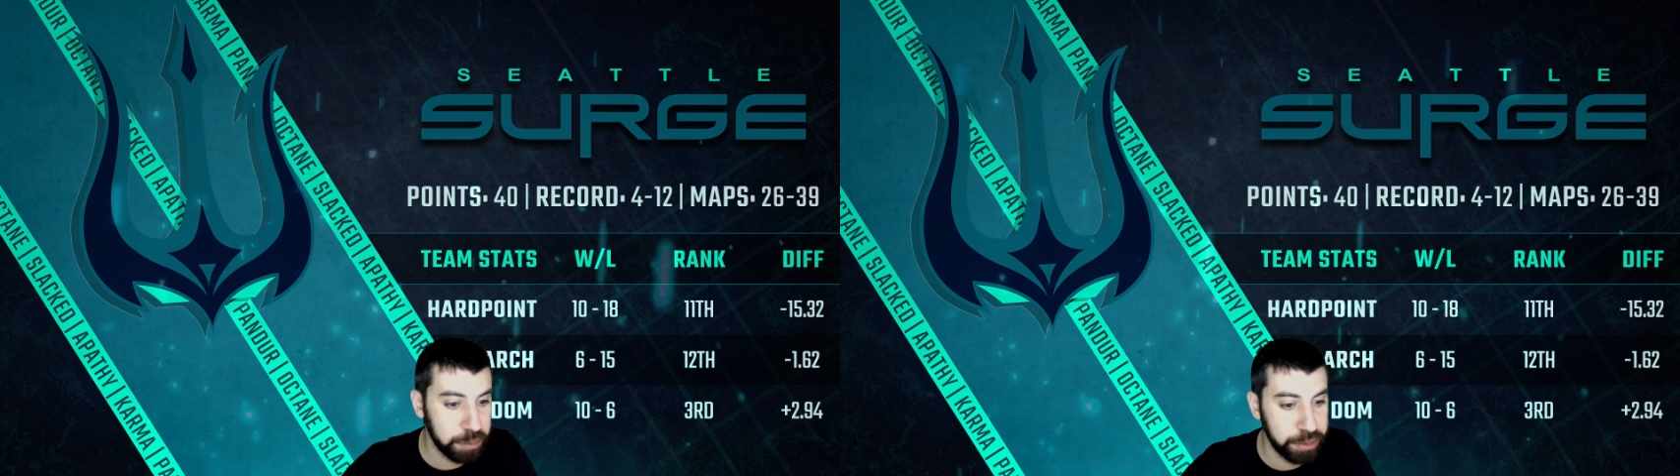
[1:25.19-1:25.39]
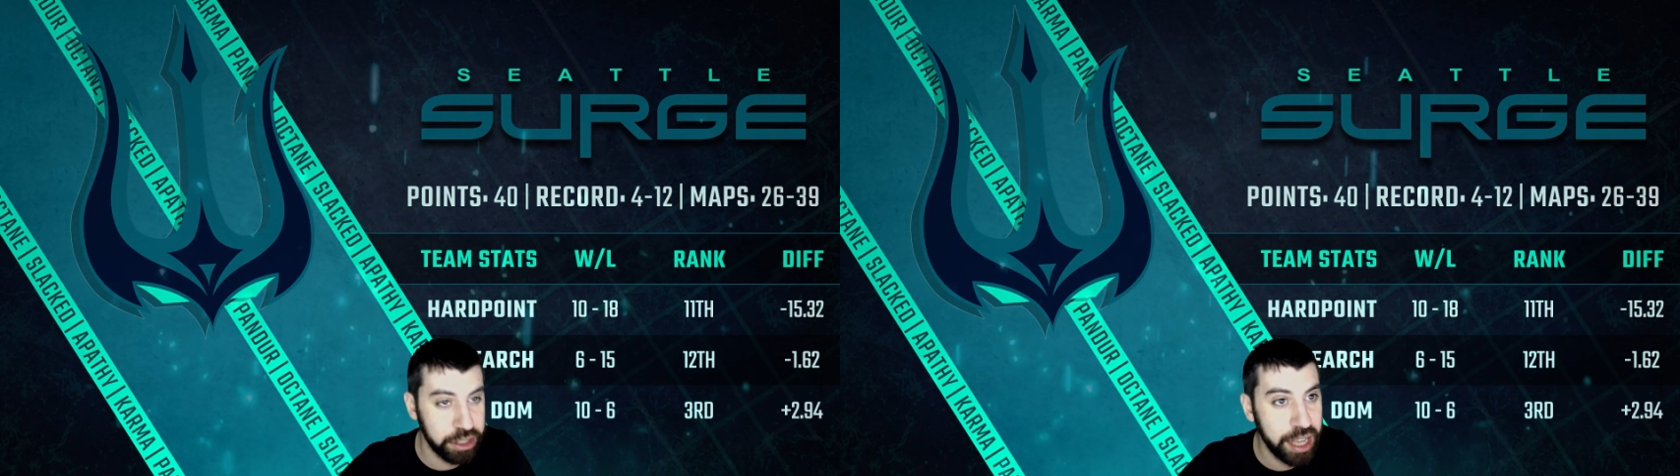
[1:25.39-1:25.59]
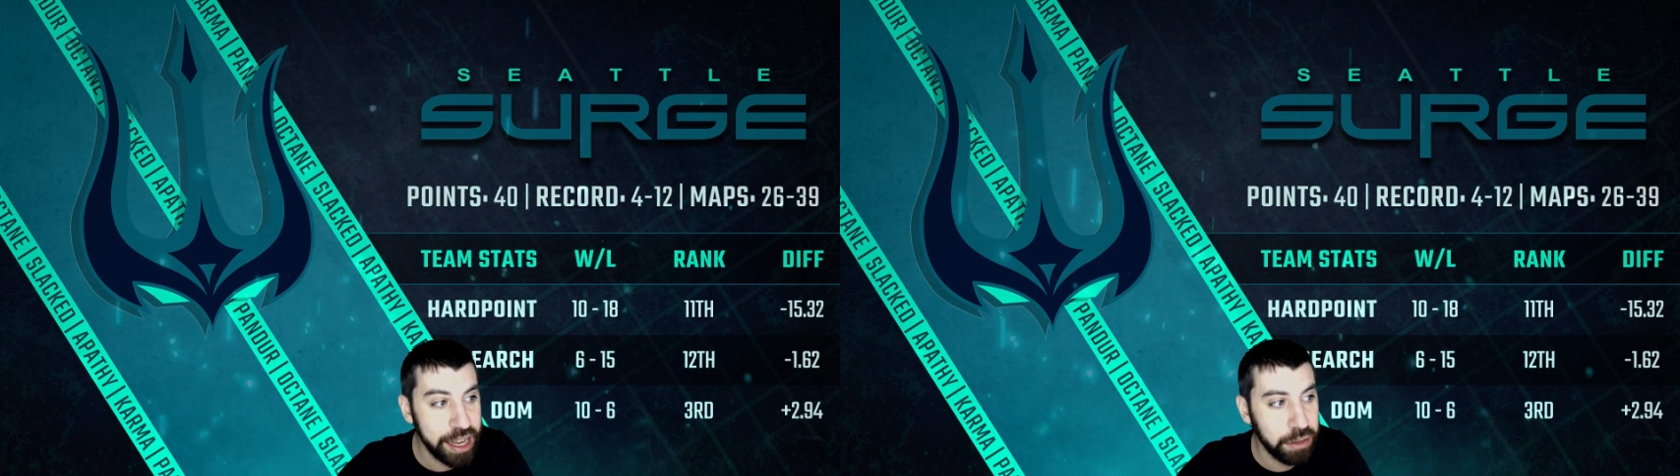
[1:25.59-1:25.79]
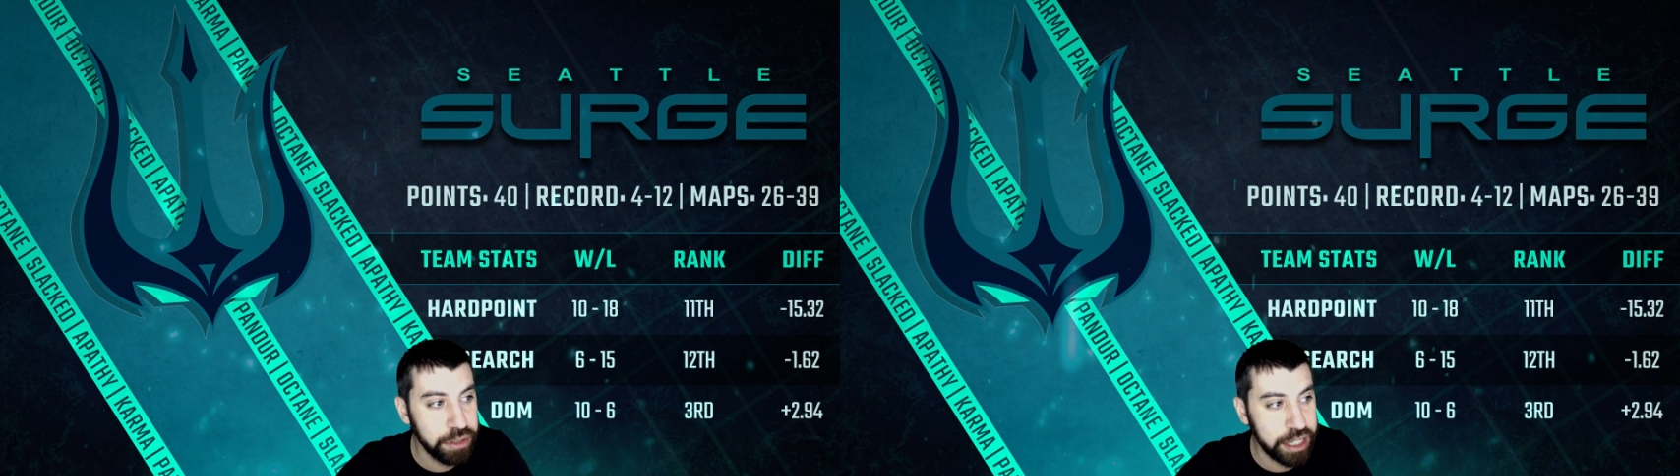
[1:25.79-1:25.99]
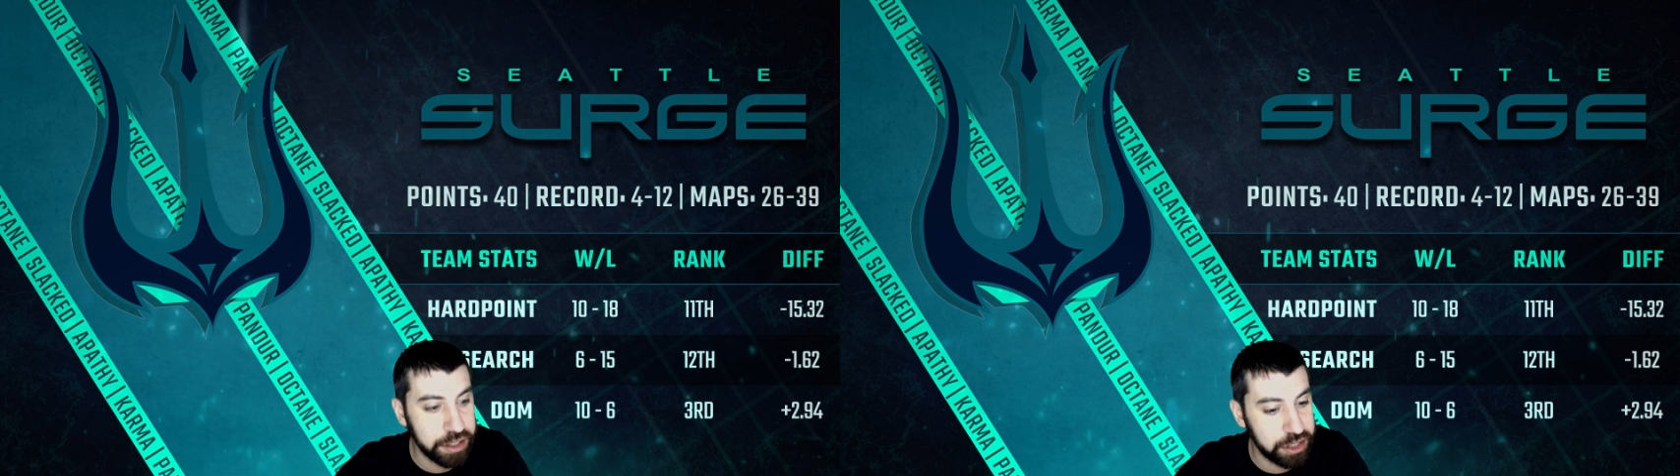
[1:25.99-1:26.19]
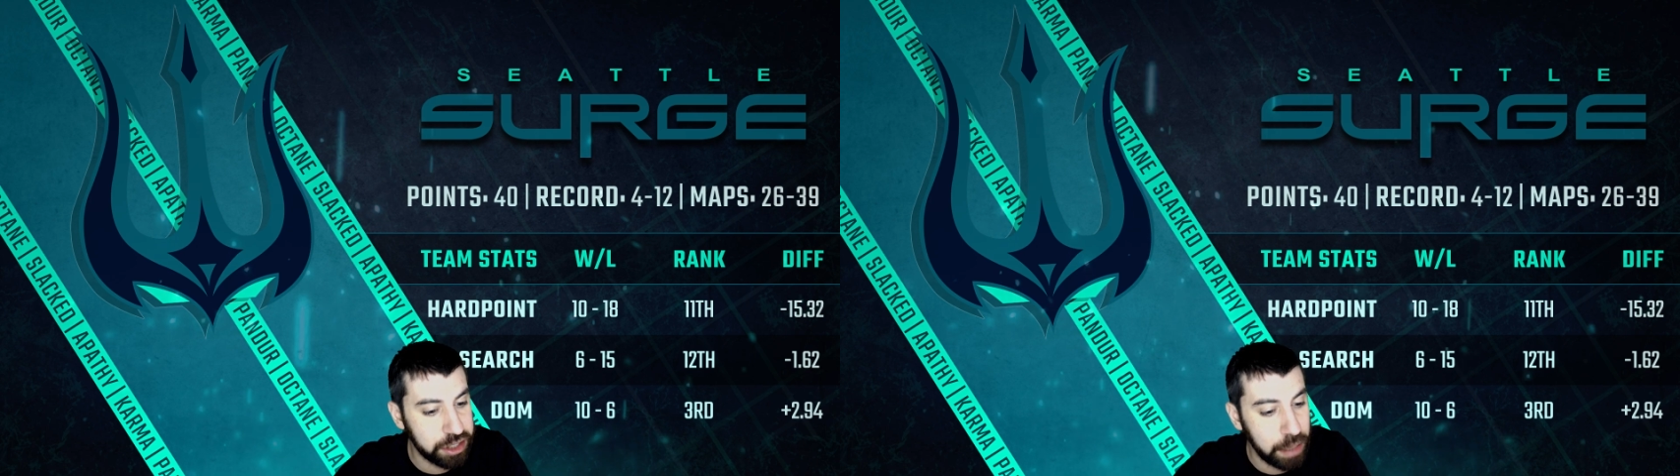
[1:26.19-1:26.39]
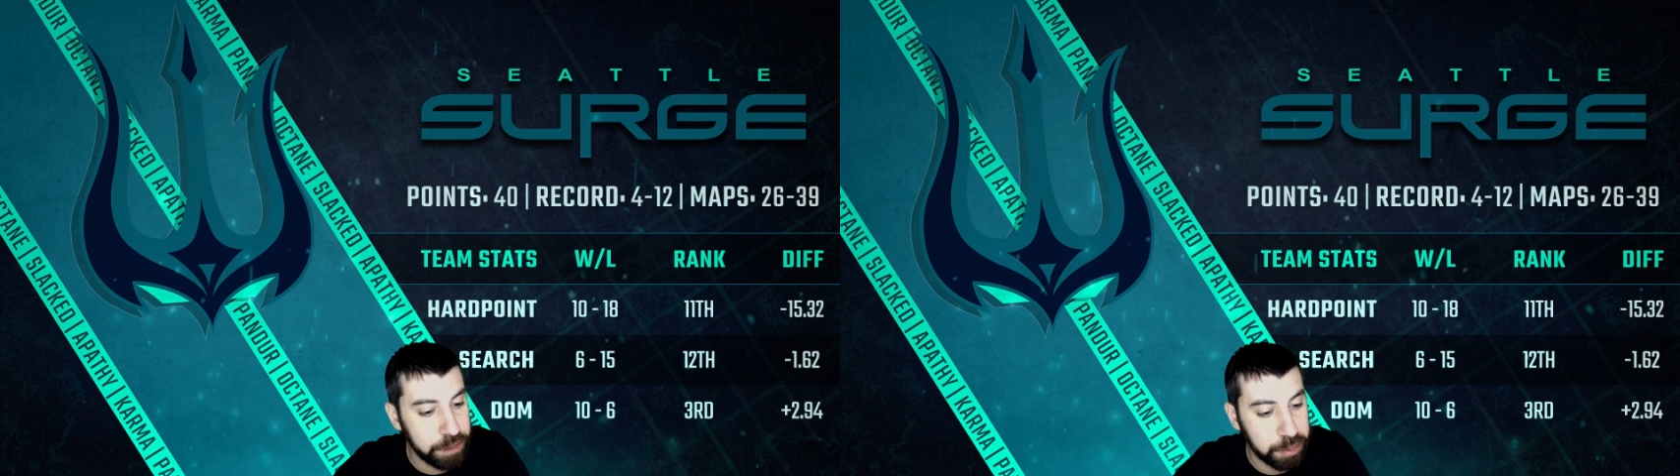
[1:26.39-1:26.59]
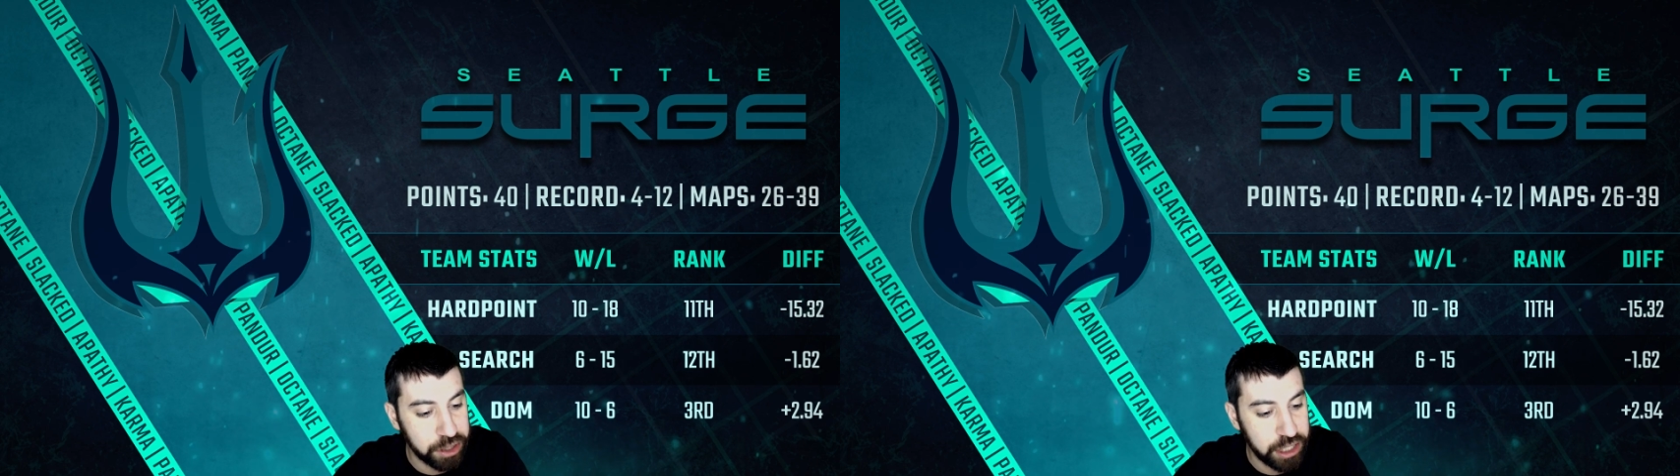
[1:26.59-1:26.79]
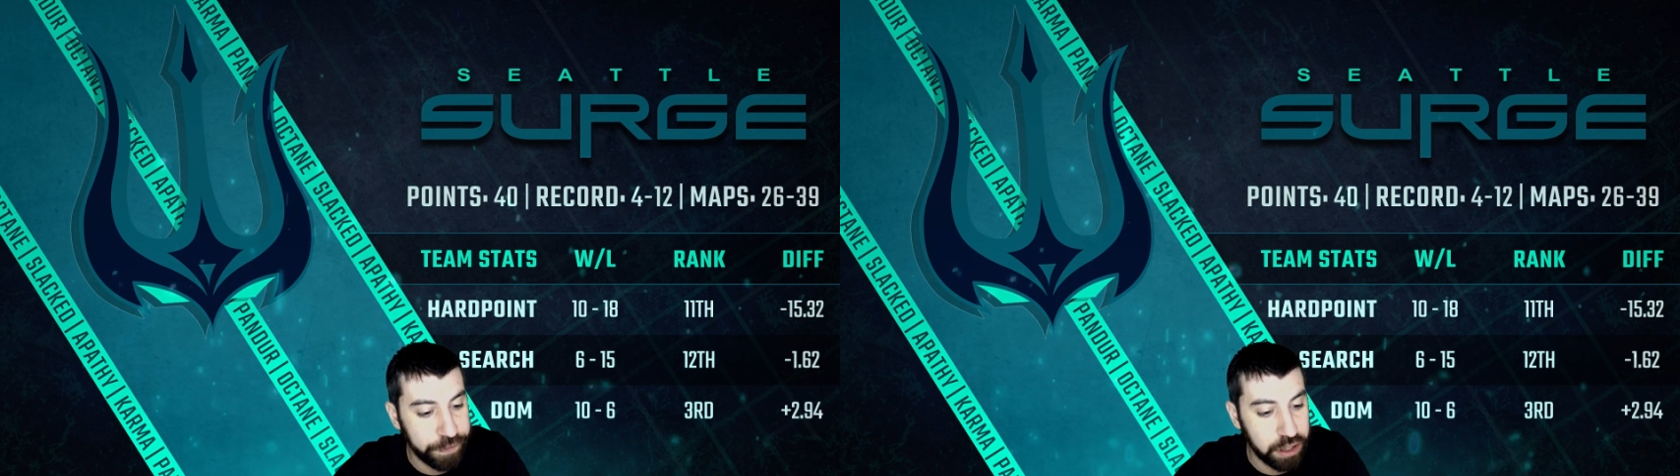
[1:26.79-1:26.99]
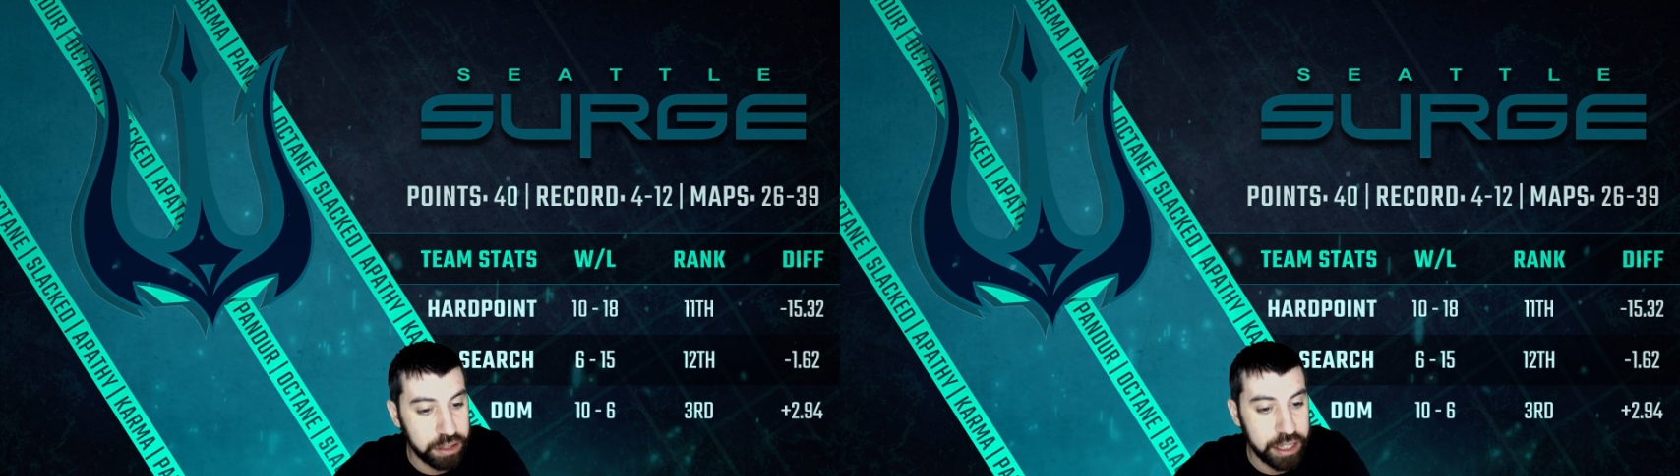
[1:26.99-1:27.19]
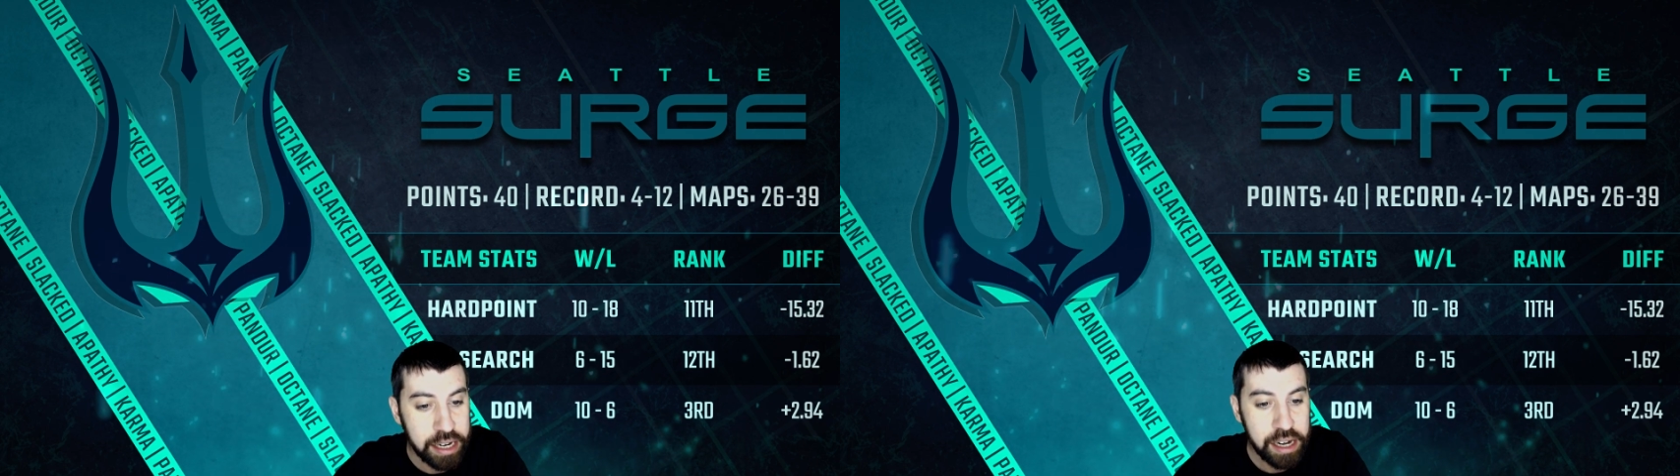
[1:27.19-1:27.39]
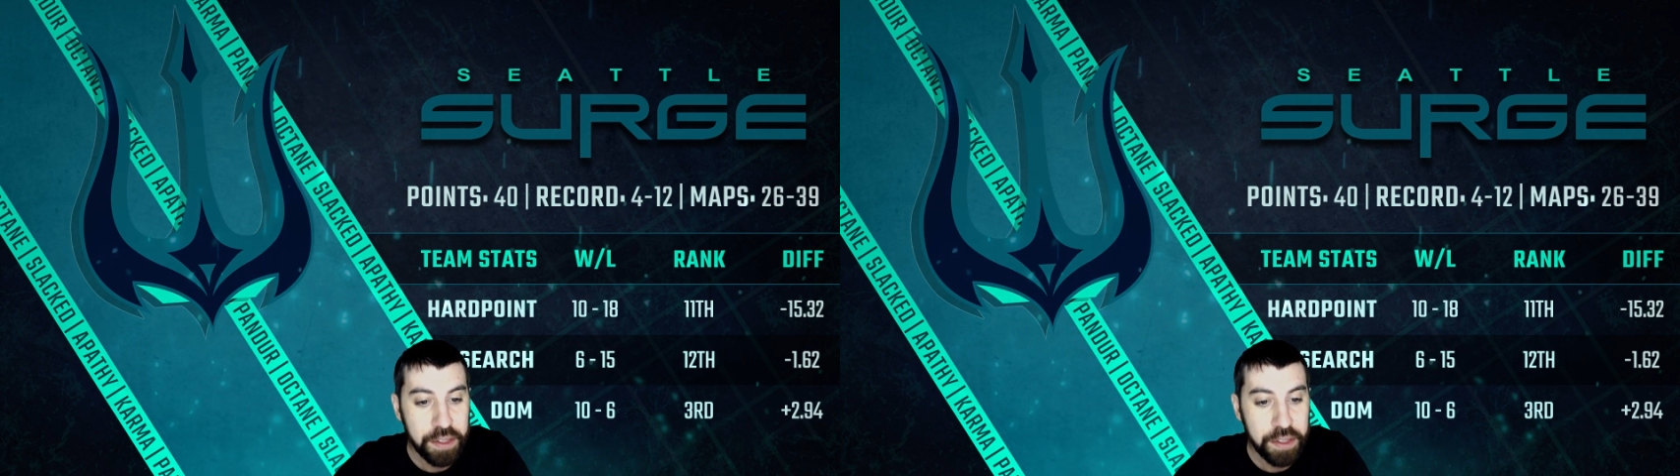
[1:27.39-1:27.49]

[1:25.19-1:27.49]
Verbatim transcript: But you take a look at this team specifically